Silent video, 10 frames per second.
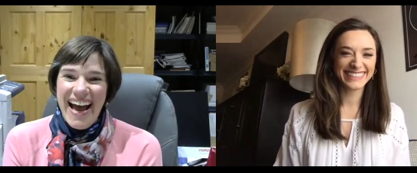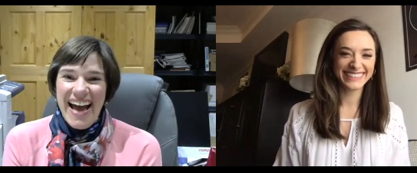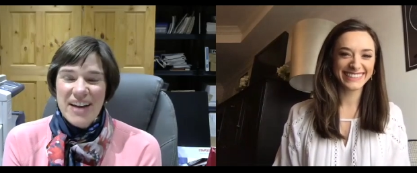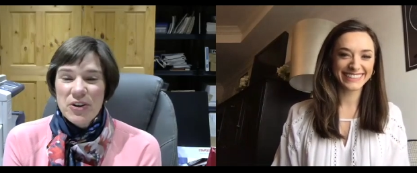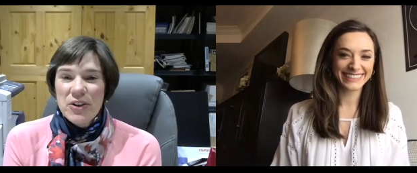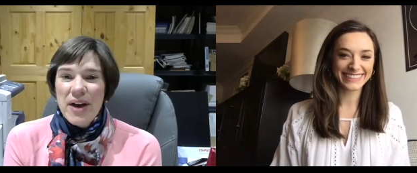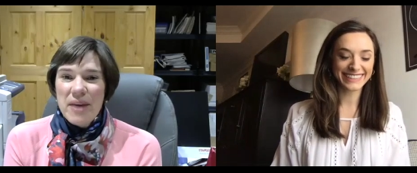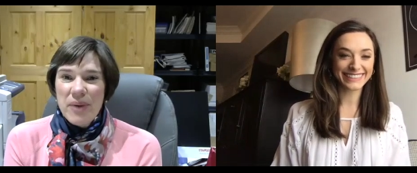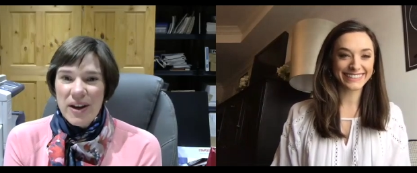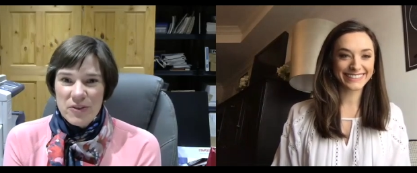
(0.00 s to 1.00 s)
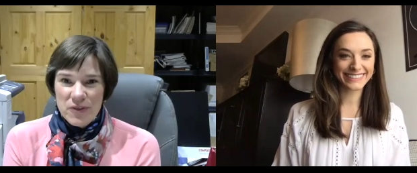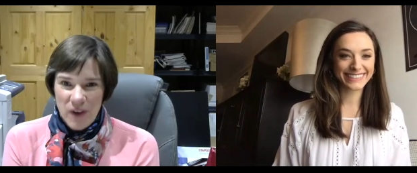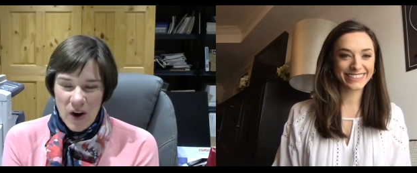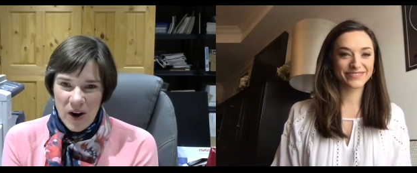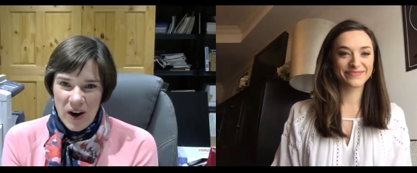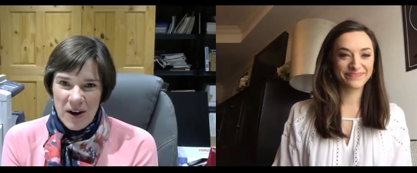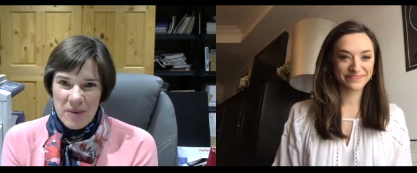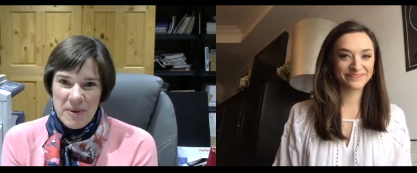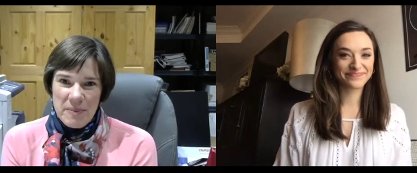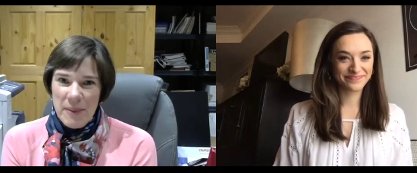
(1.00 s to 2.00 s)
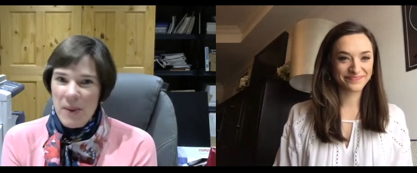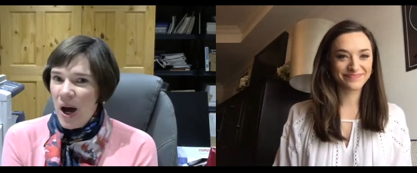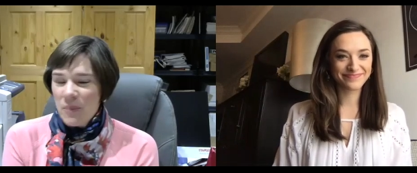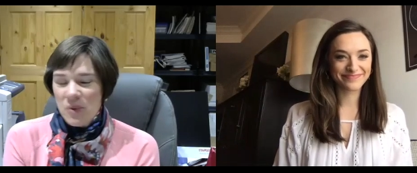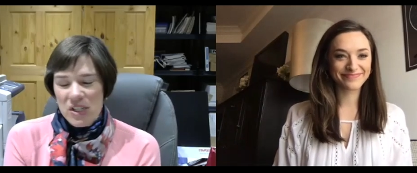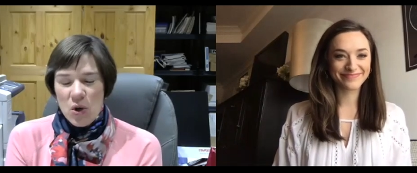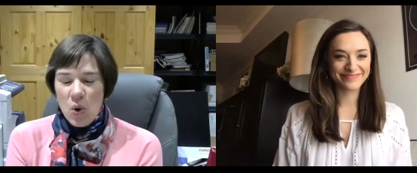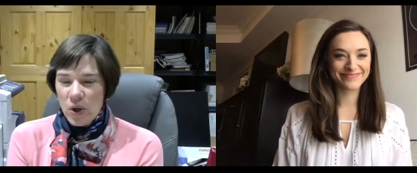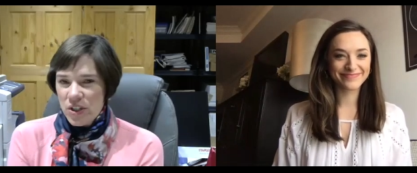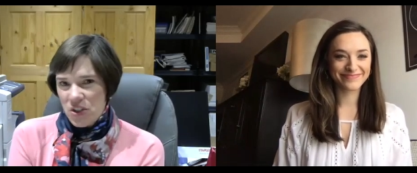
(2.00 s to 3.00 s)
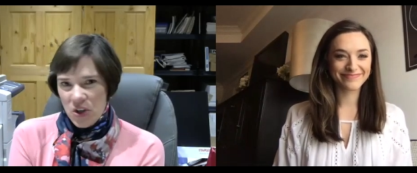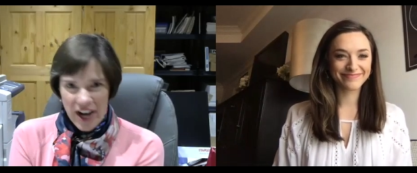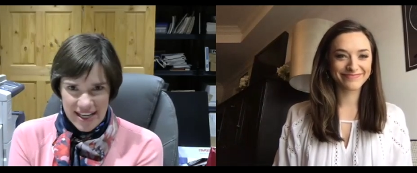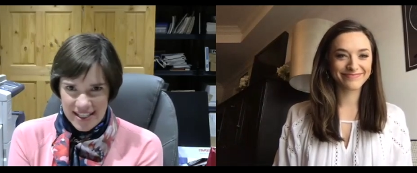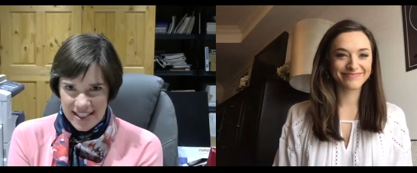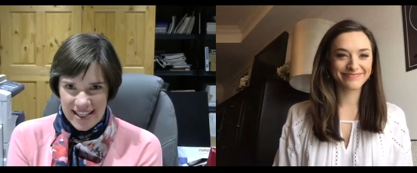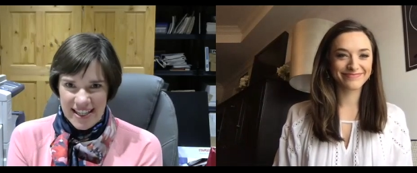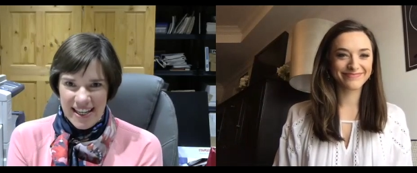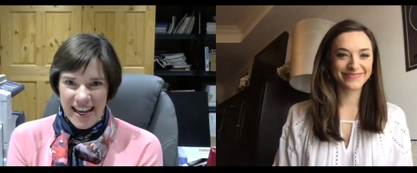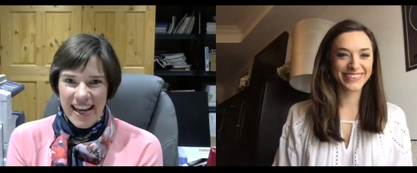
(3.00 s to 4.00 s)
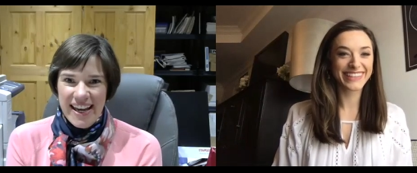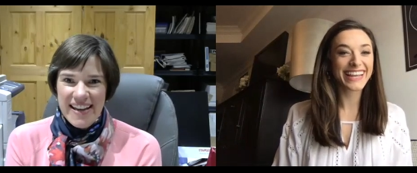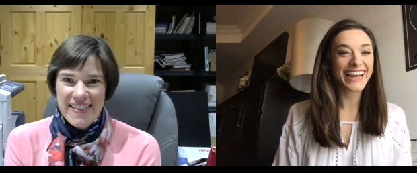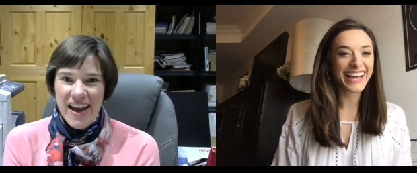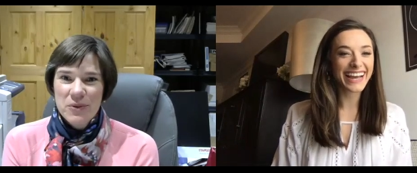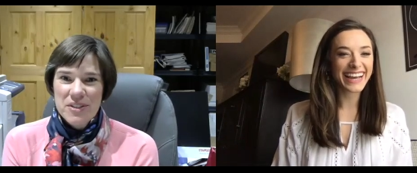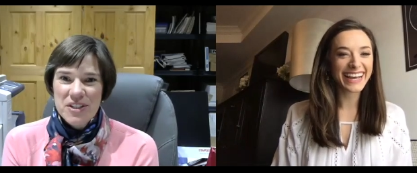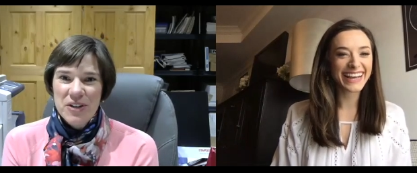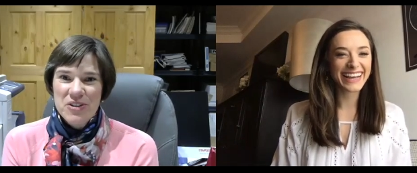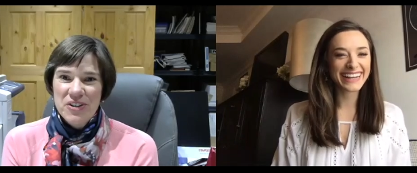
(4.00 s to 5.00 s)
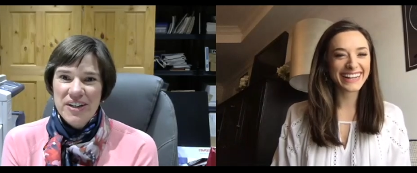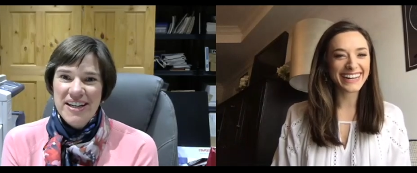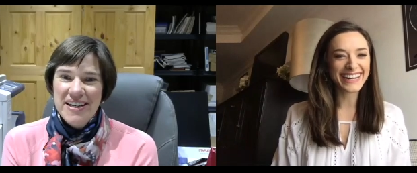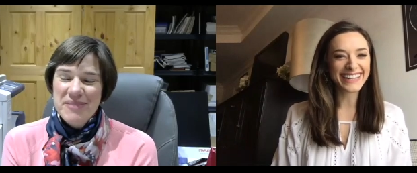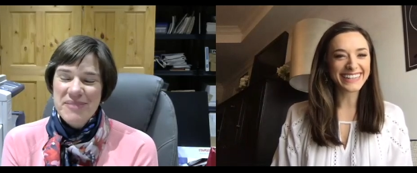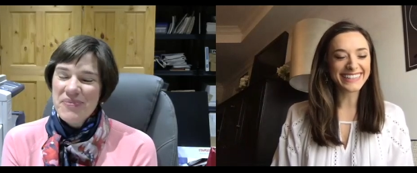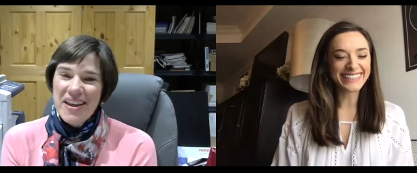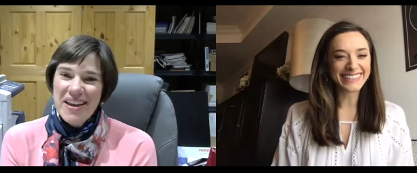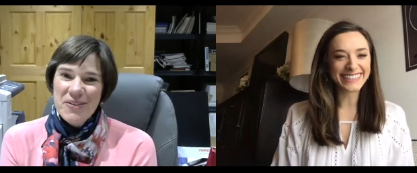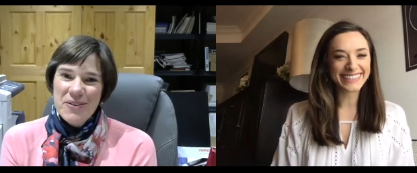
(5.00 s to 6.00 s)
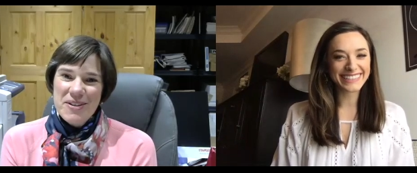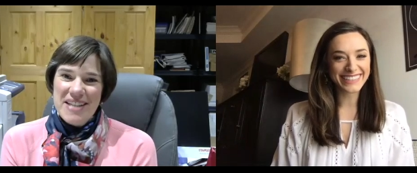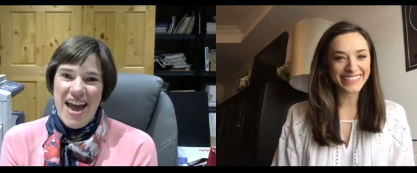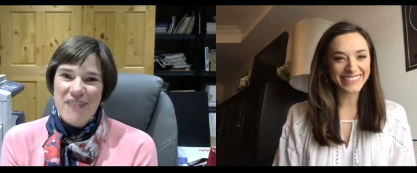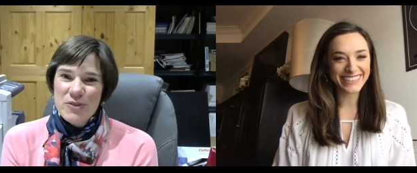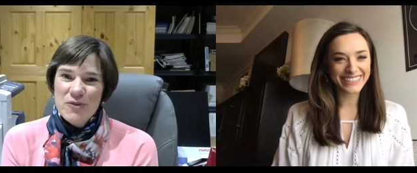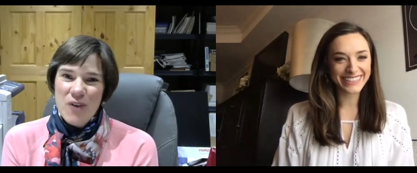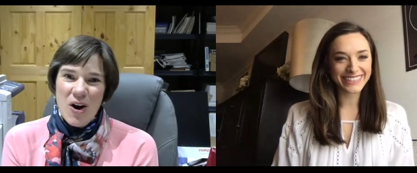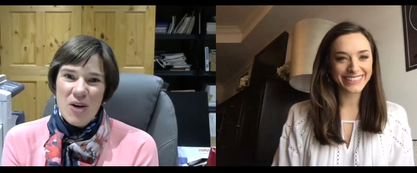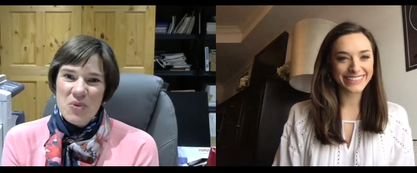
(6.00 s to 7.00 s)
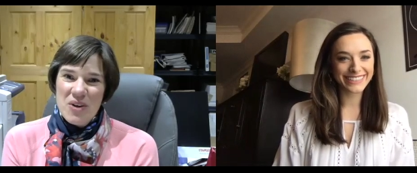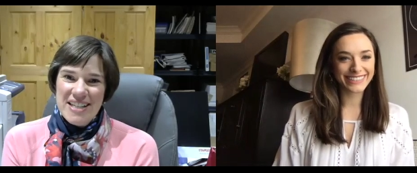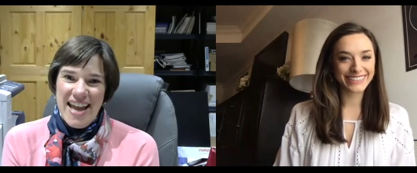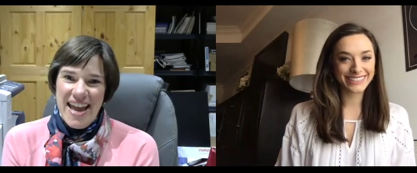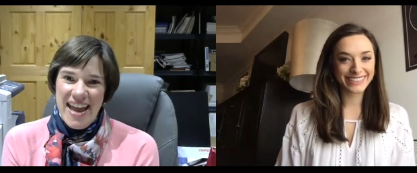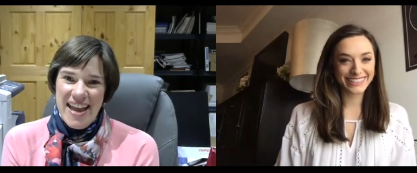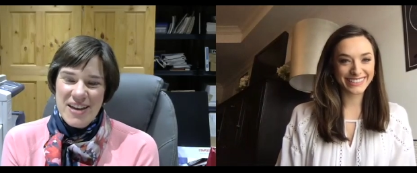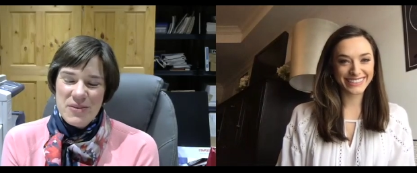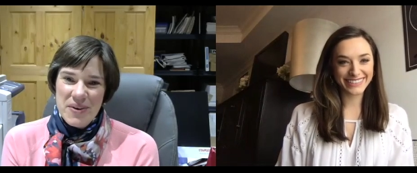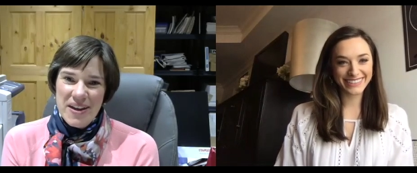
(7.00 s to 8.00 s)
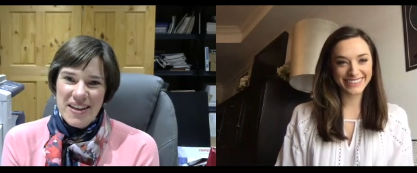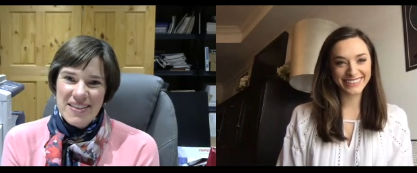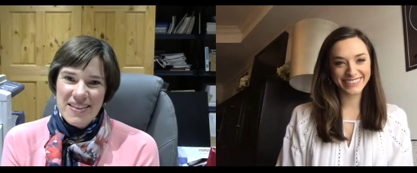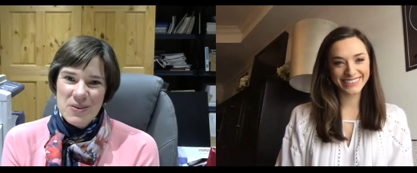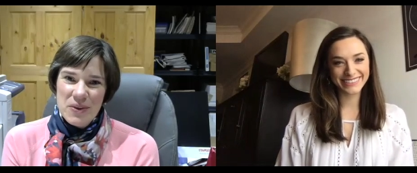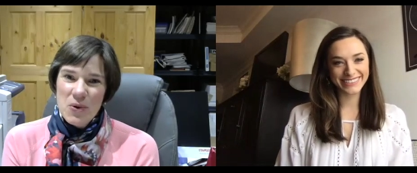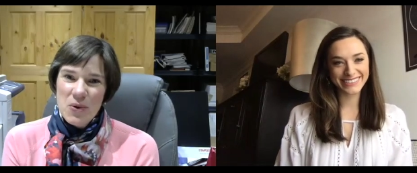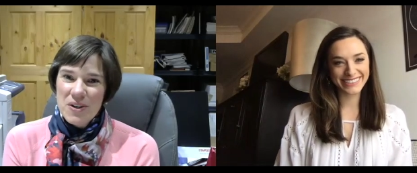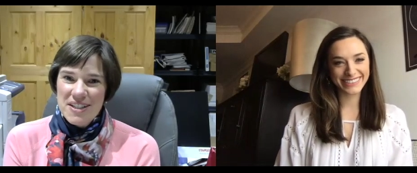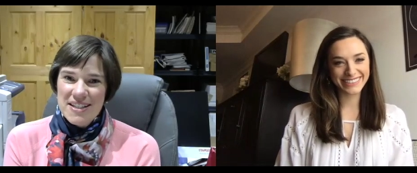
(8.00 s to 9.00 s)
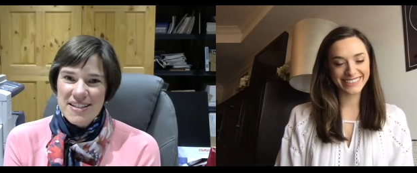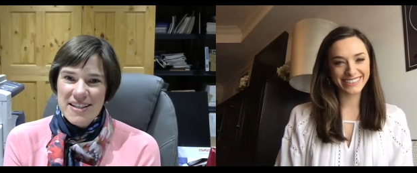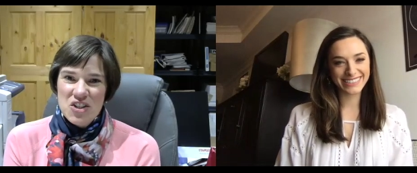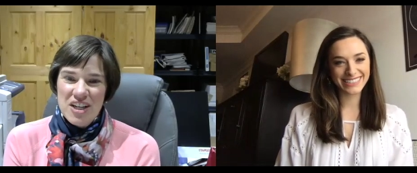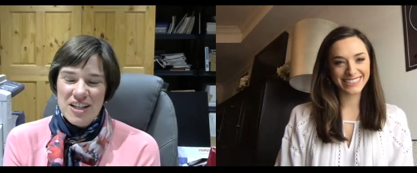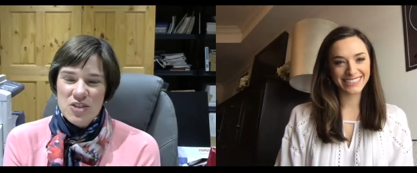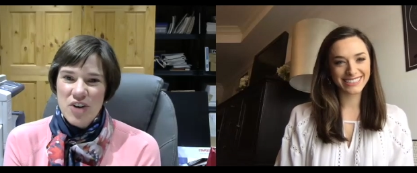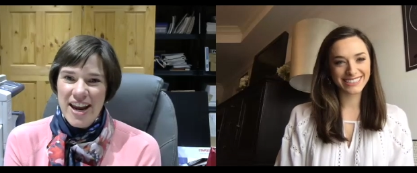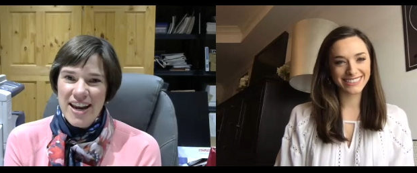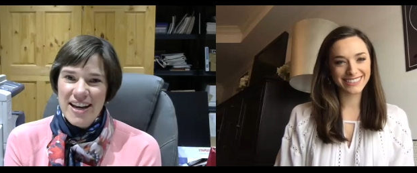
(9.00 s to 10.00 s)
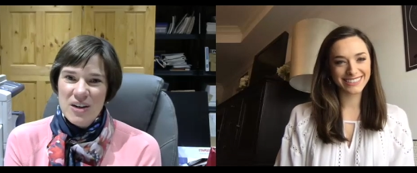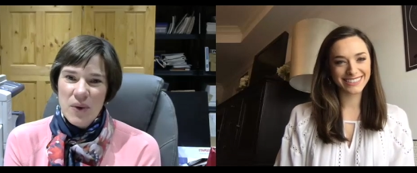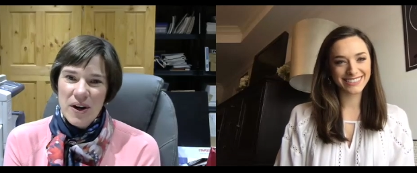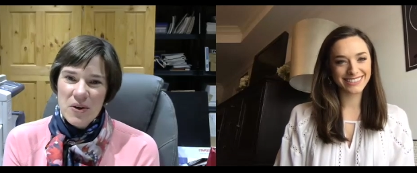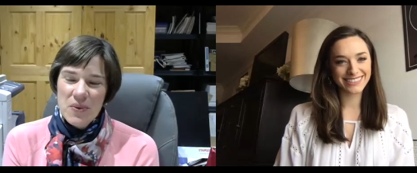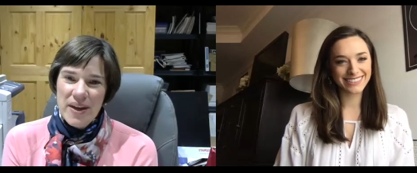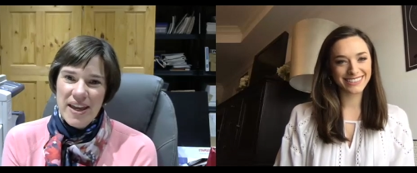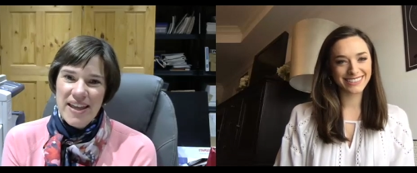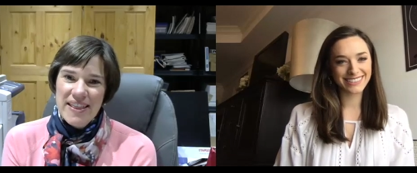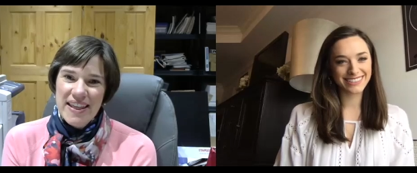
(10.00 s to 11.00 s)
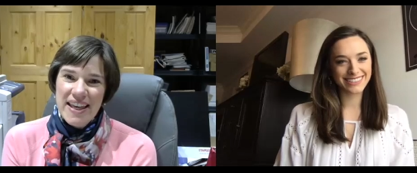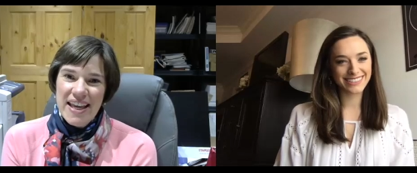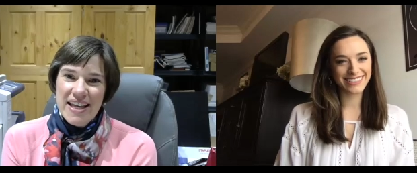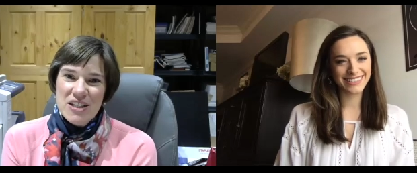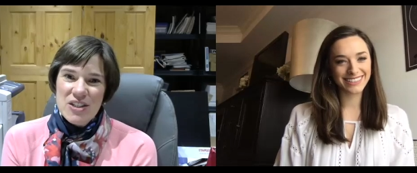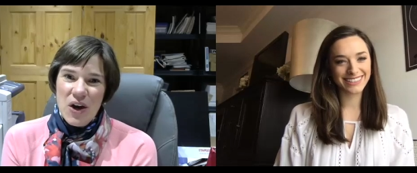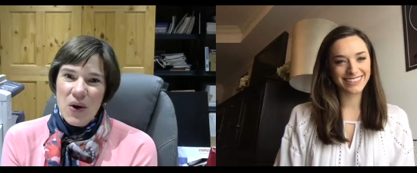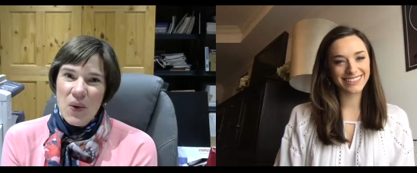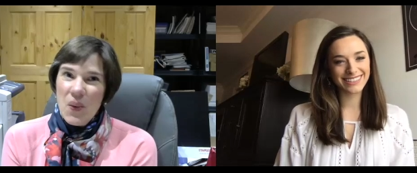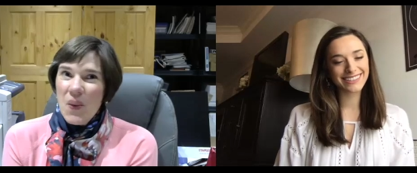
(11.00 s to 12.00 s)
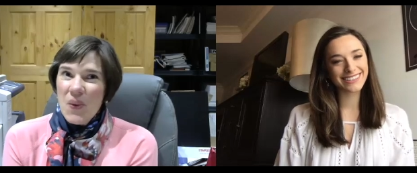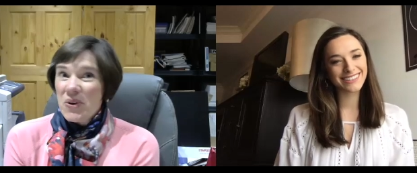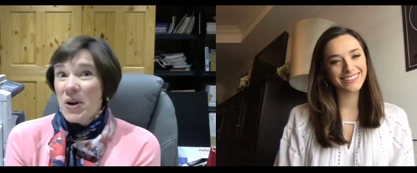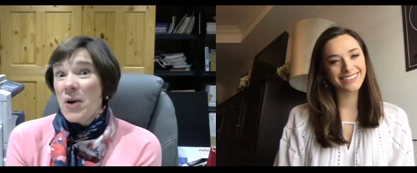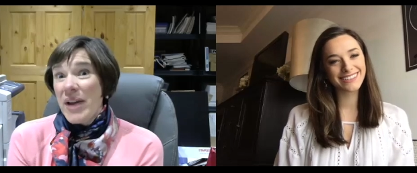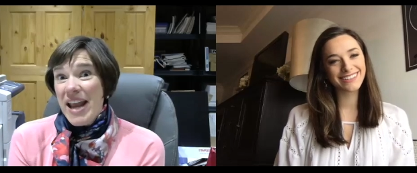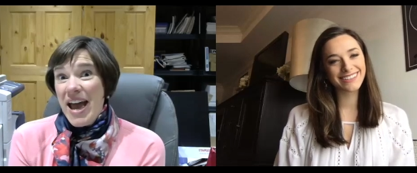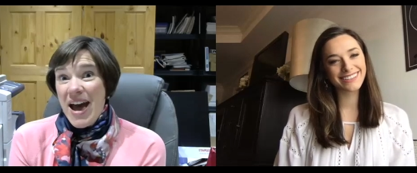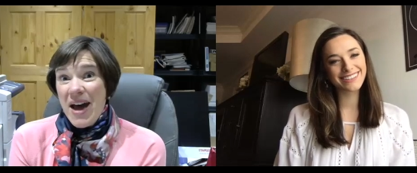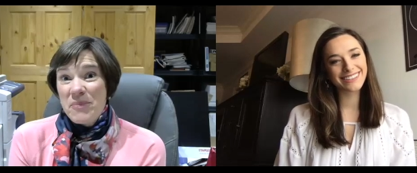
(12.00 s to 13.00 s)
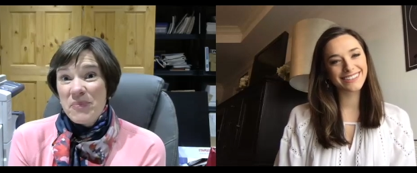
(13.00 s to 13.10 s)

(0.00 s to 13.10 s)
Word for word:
Speaker 1: I grew up on a farm. My mom was horse crazy, and that was her dream was to have a farm one day with with horses that she could train and work with. So growing up,